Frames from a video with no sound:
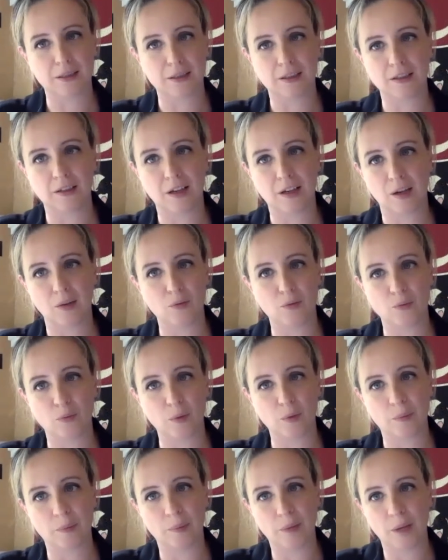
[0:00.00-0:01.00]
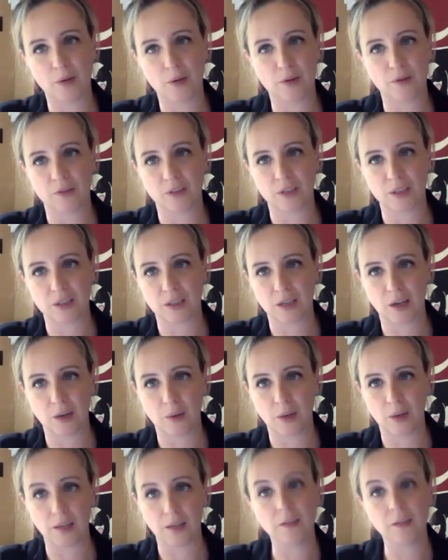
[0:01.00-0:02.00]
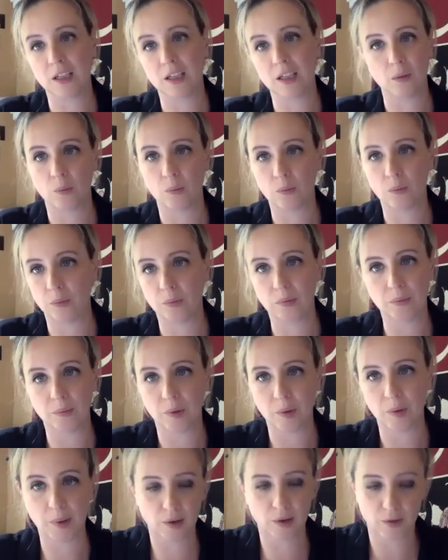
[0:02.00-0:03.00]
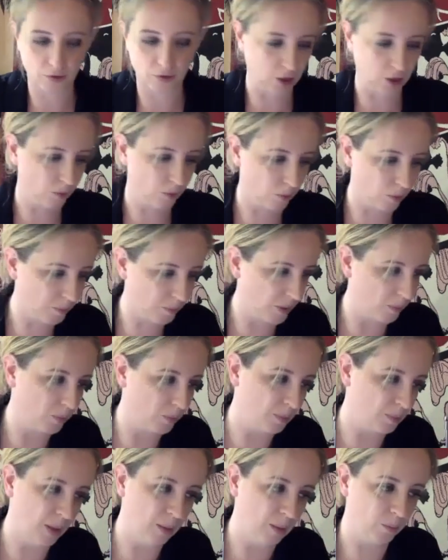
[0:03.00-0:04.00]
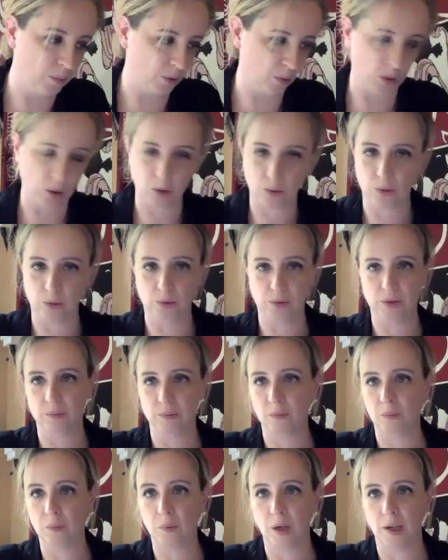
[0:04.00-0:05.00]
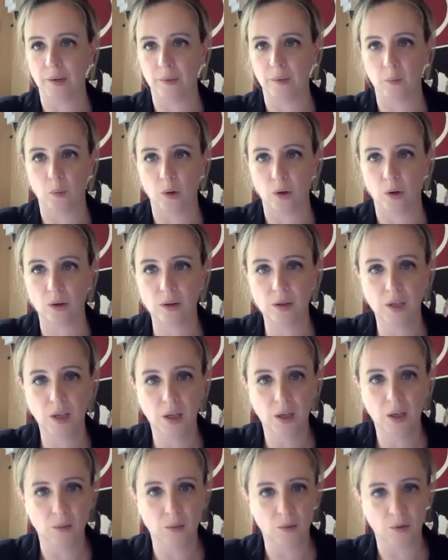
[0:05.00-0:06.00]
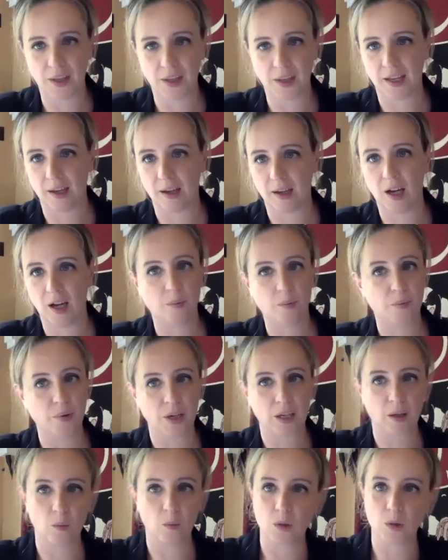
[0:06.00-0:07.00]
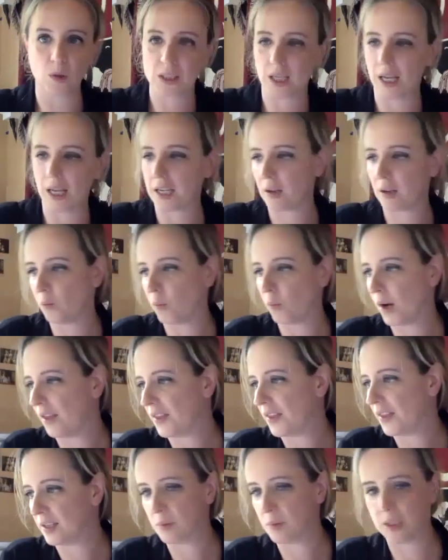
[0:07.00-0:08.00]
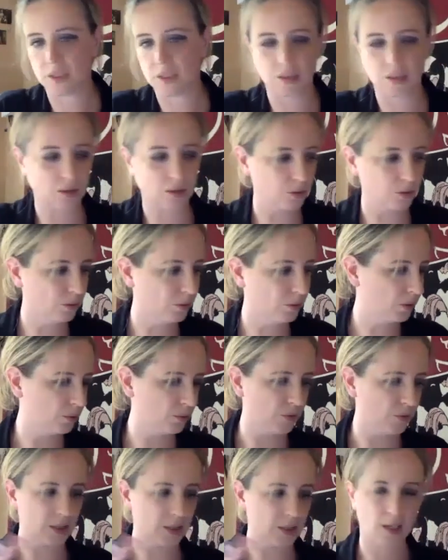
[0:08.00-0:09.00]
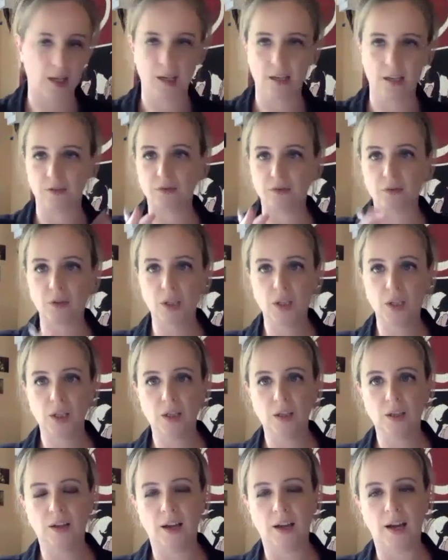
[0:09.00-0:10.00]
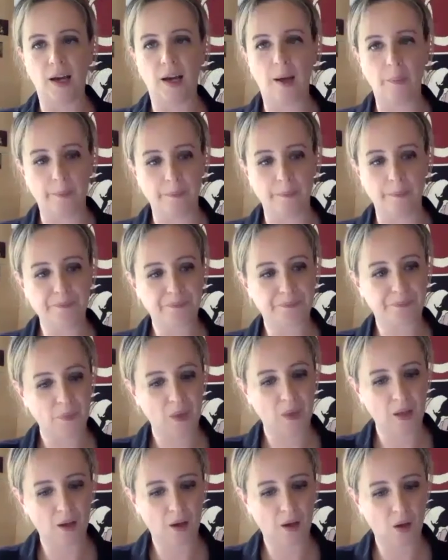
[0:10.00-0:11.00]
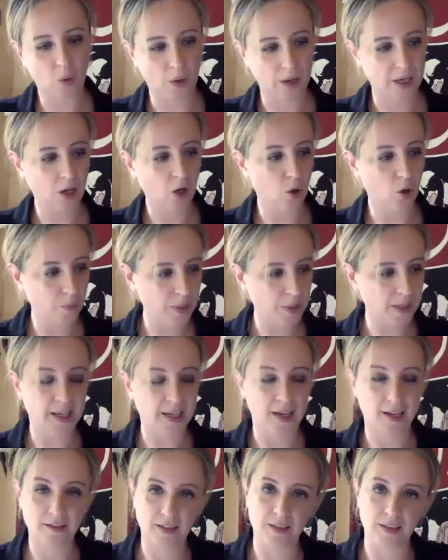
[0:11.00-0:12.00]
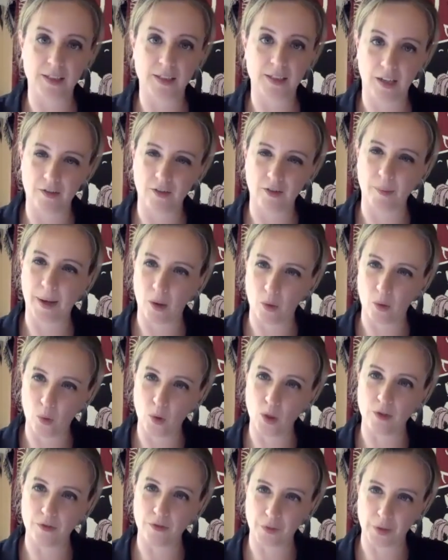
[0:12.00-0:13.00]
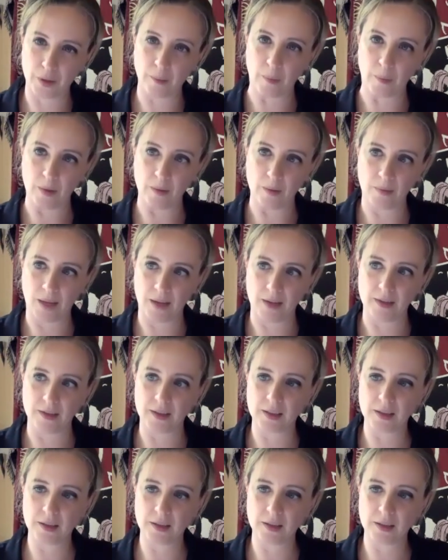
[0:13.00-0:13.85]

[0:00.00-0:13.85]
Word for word: And, you know, we both of us knowing, you know, we both knew what people's mums were called and and what what their upbringing was like and where they'd been to school and all this kind of um, quite complicated stuff about all of them that meant